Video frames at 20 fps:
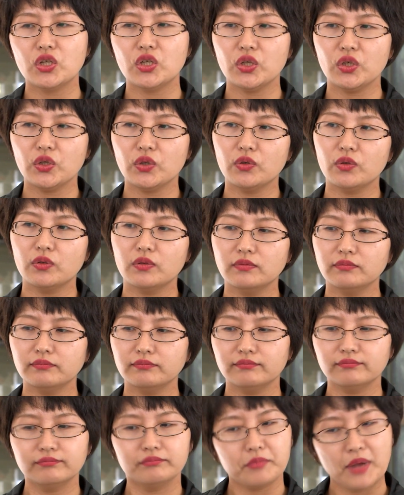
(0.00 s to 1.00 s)
to
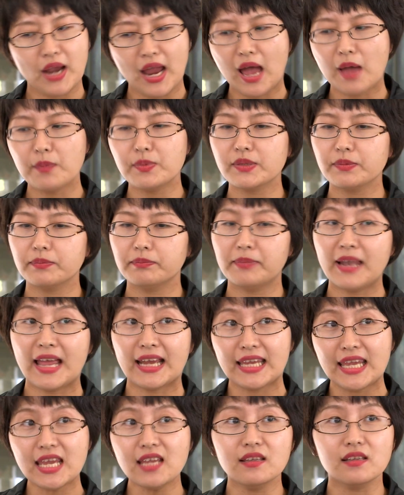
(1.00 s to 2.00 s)
perhaps
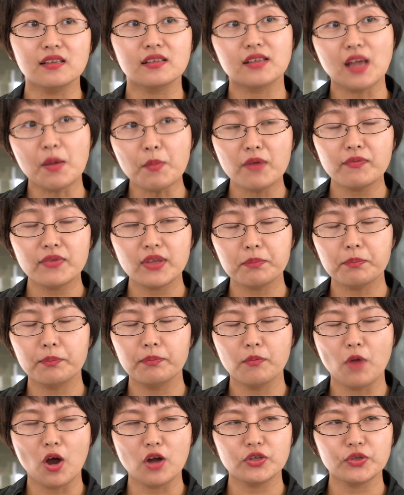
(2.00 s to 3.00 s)
plug in some of the
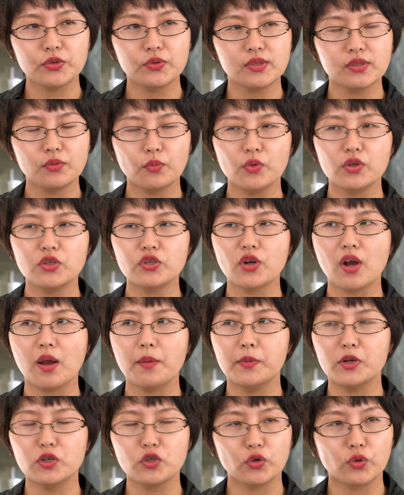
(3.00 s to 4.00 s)
modules which
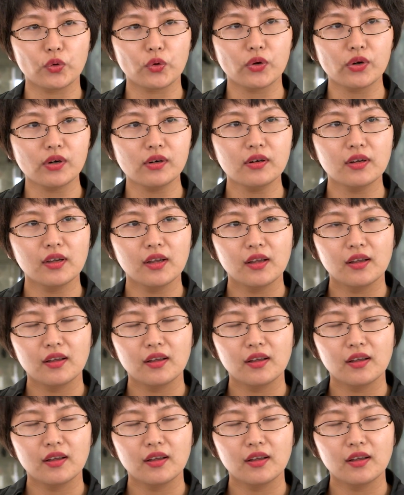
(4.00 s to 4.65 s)
are mature,